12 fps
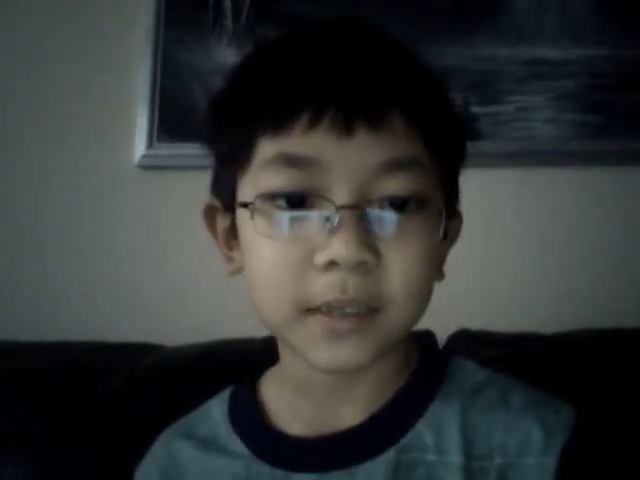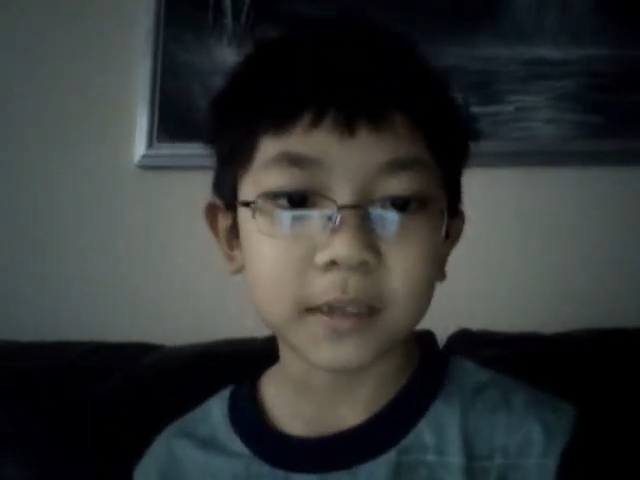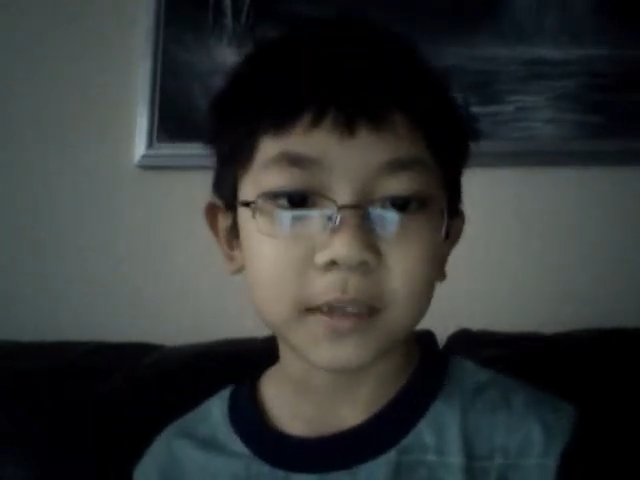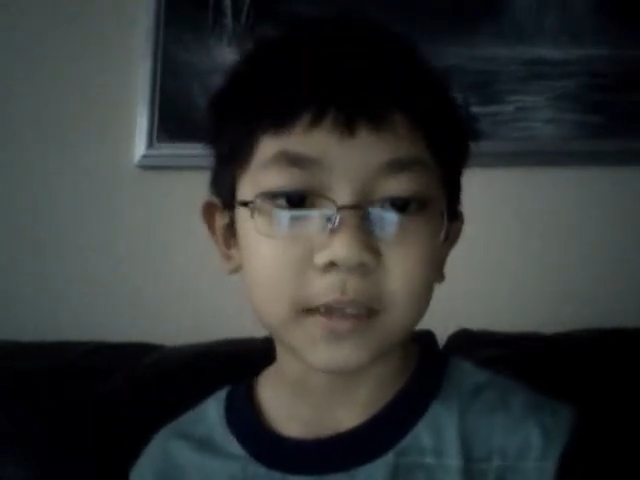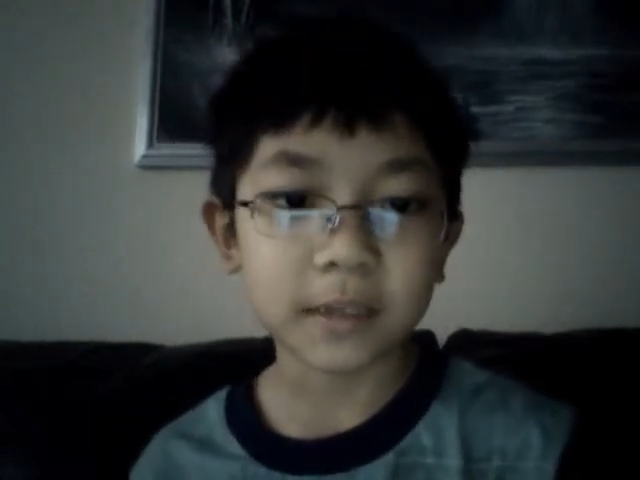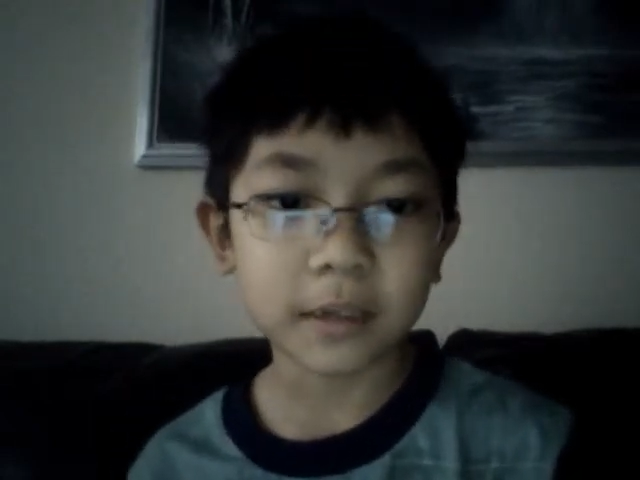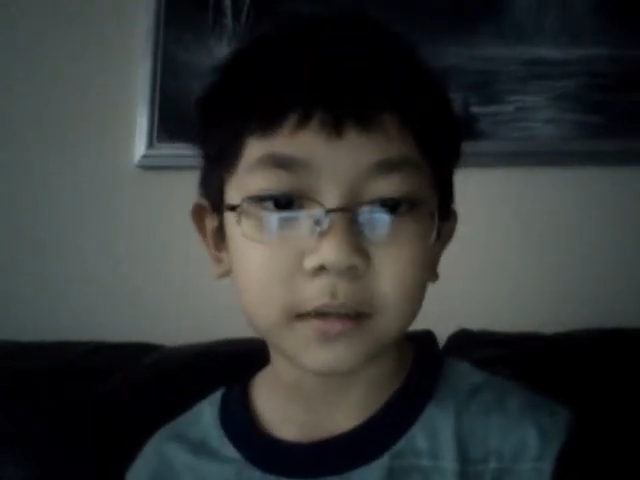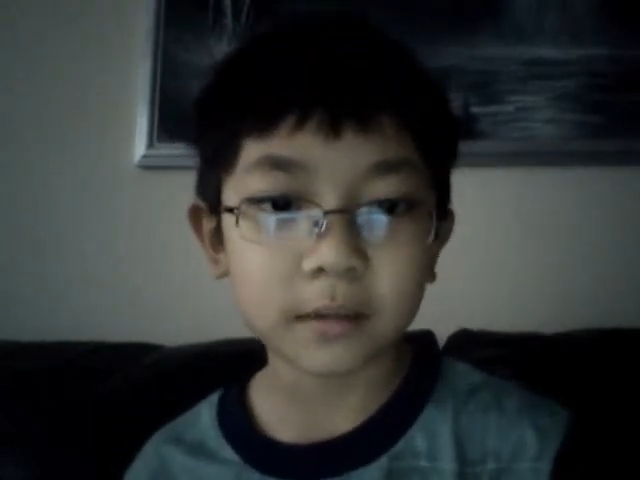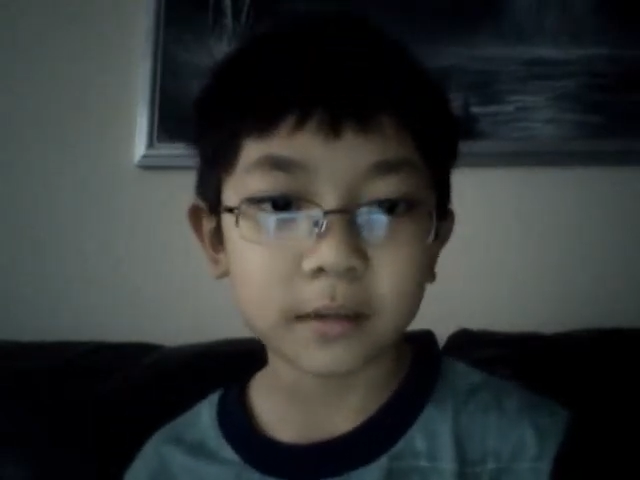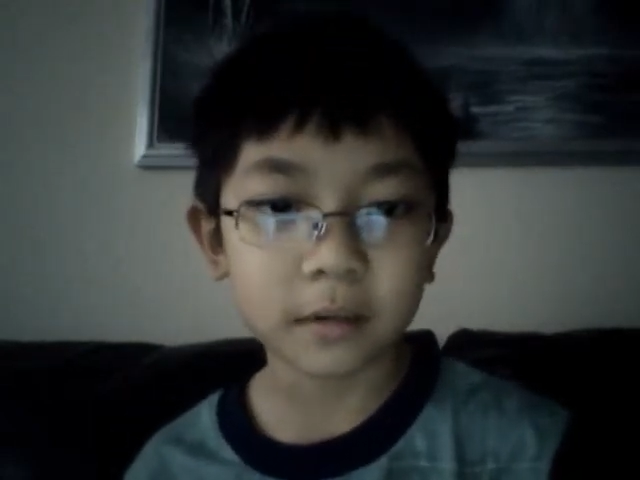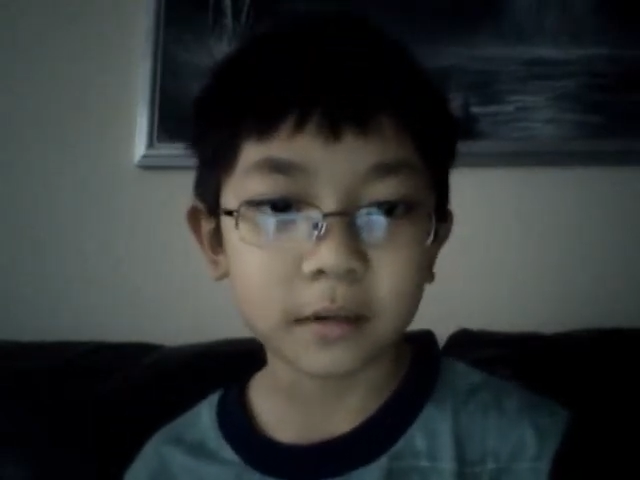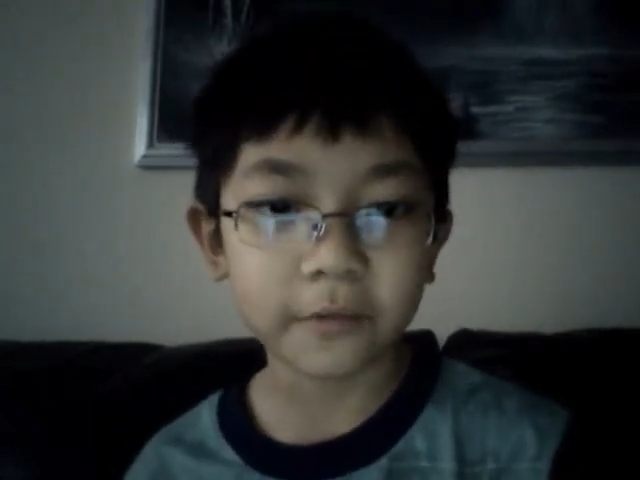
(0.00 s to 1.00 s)
Then
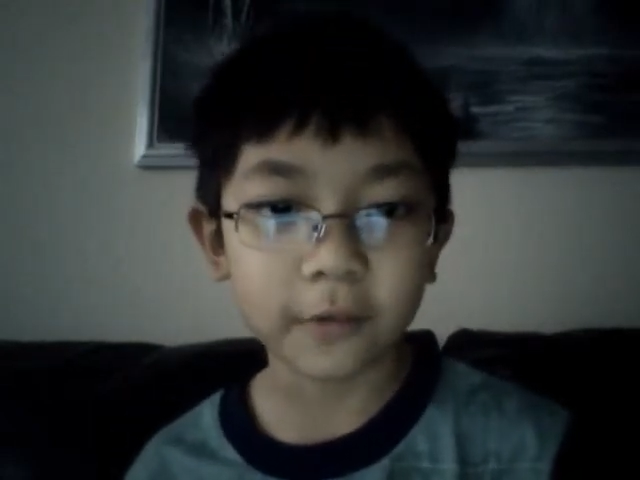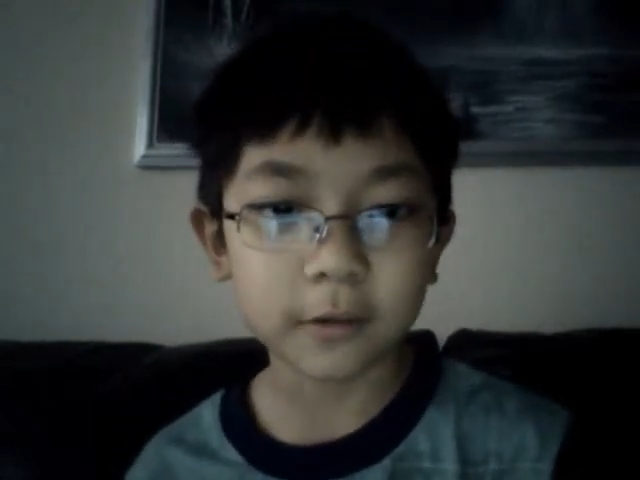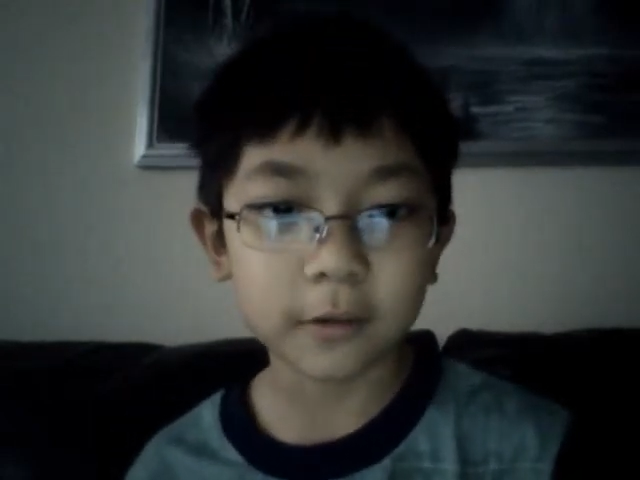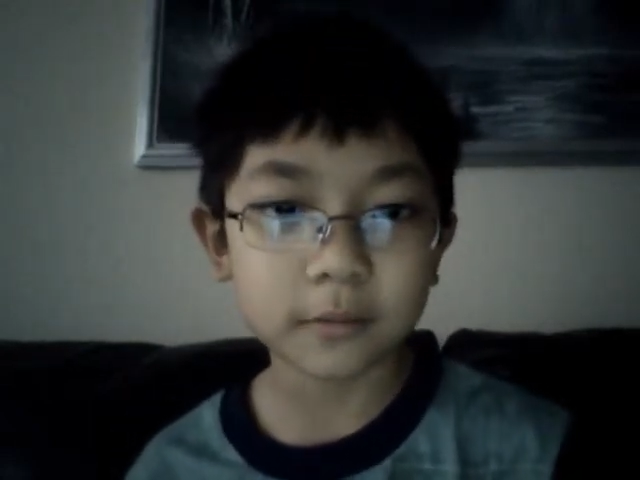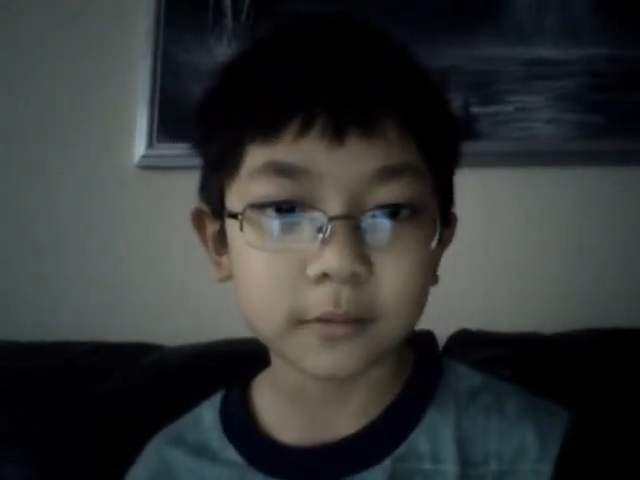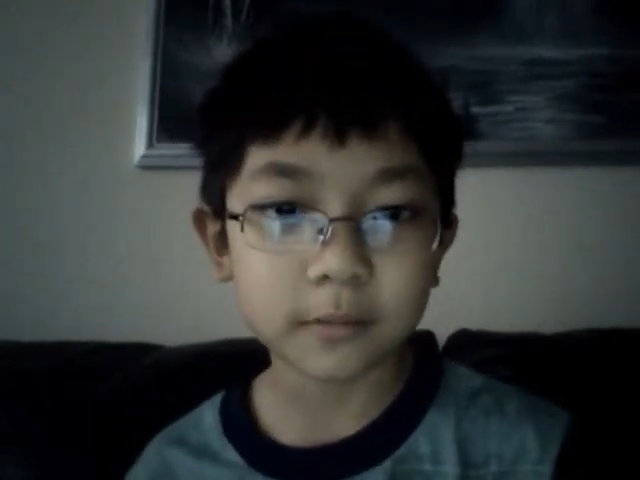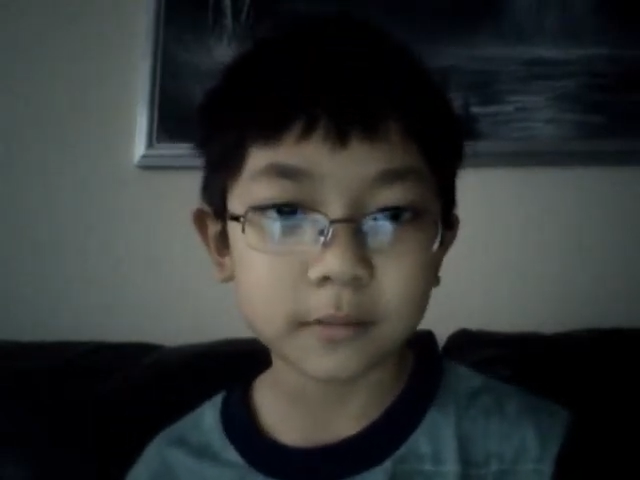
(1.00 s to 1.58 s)
that's your fault.